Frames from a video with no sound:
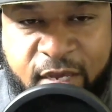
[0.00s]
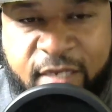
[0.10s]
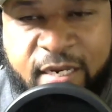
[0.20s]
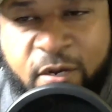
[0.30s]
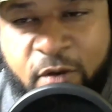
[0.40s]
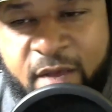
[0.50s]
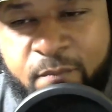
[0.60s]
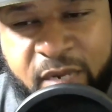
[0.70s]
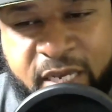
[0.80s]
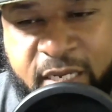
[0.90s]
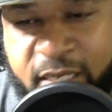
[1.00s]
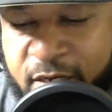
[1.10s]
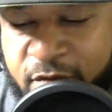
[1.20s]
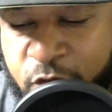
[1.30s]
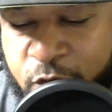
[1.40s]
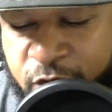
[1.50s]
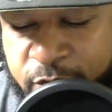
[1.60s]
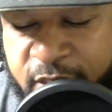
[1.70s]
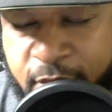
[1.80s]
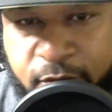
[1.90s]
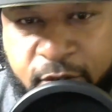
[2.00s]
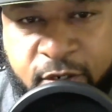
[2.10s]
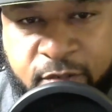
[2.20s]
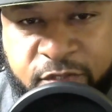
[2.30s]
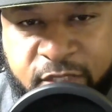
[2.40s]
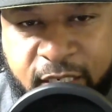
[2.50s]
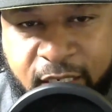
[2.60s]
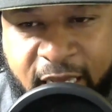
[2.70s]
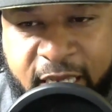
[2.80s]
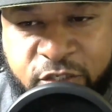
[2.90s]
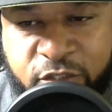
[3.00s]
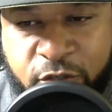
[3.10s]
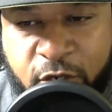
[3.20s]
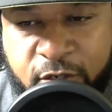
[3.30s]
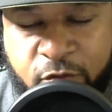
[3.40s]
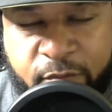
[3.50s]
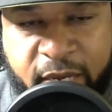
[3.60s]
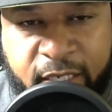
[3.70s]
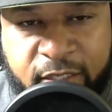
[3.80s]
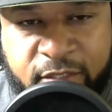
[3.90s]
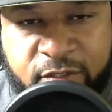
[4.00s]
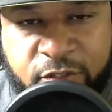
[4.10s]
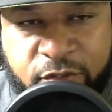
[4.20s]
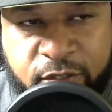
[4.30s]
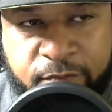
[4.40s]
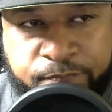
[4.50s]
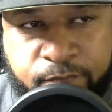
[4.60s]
Now, I played an interview from Terron Armstead last year. Y'all can go back and listen to it.